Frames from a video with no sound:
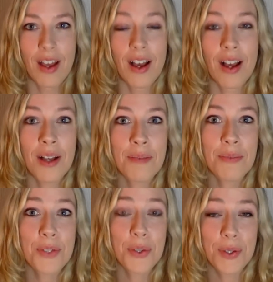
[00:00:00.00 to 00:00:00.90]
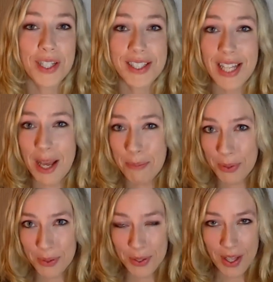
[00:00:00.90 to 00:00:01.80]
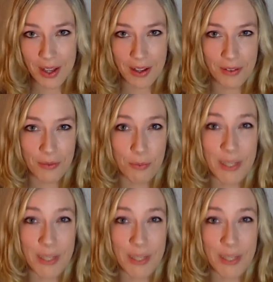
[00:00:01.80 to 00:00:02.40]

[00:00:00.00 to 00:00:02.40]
Um, so an example of